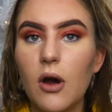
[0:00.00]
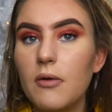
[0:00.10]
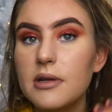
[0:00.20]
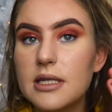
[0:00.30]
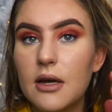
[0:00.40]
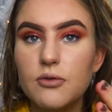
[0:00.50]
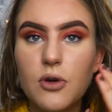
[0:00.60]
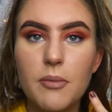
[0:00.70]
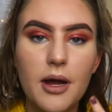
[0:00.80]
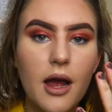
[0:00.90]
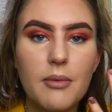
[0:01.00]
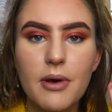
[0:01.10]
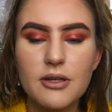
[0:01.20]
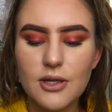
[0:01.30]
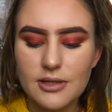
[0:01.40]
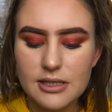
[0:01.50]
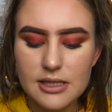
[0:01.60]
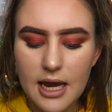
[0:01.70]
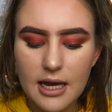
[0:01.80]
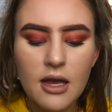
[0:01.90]
Obviously, I've drawn my eyebrows on
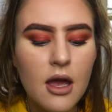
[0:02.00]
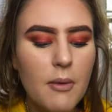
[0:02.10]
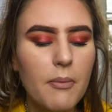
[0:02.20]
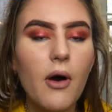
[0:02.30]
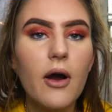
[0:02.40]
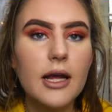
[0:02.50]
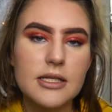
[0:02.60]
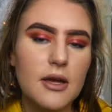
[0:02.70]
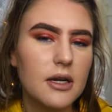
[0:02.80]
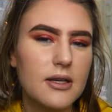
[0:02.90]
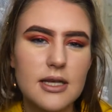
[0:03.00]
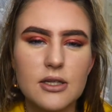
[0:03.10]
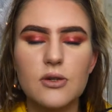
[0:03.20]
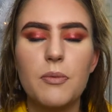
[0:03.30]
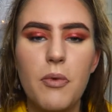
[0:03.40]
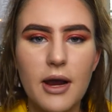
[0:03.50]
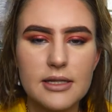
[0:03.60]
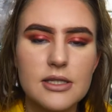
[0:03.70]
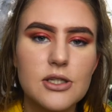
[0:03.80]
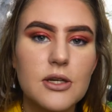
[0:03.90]
today, but it's only because I've sort of
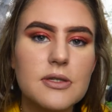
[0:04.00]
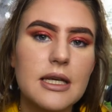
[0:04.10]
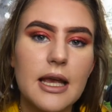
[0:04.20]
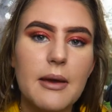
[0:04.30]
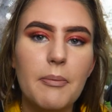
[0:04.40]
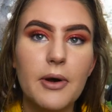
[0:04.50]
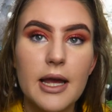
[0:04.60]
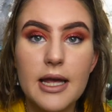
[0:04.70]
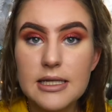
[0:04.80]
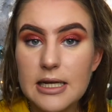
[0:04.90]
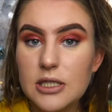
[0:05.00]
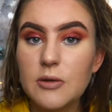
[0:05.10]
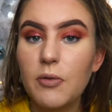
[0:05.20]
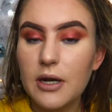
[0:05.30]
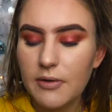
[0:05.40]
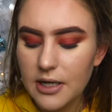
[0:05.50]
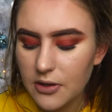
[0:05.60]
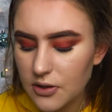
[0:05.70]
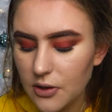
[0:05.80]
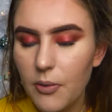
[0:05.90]
practised using it. But it is actually really
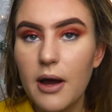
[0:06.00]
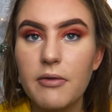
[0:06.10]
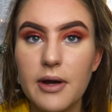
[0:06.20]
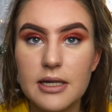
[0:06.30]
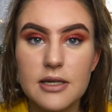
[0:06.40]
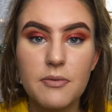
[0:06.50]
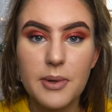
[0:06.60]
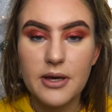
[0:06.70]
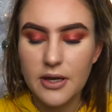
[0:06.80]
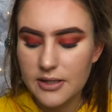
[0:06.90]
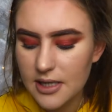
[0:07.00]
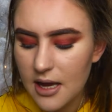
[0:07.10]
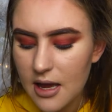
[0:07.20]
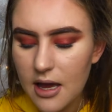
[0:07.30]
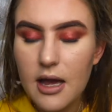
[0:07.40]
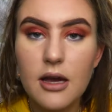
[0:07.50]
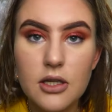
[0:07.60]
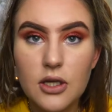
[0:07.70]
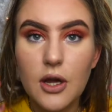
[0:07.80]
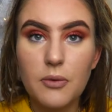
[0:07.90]
good and quite effective because,
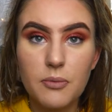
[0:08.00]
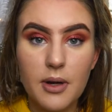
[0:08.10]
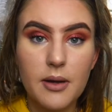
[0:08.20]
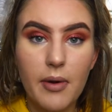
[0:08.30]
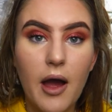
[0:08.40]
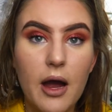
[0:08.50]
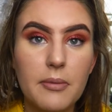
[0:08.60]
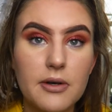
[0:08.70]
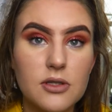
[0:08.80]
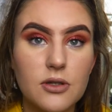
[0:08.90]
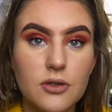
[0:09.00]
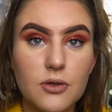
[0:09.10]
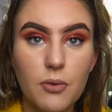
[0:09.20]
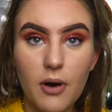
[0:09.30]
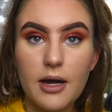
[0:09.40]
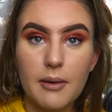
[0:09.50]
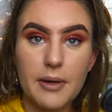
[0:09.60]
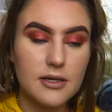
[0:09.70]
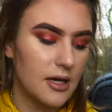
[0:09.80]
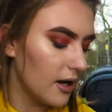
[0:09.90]
you know, my eyebrows looked quite a
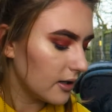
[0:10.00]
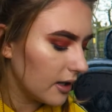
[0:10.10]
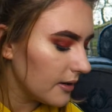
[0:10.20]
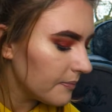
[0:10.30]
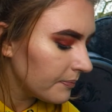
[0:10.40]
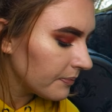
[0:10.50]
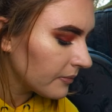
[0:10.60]
bit darker.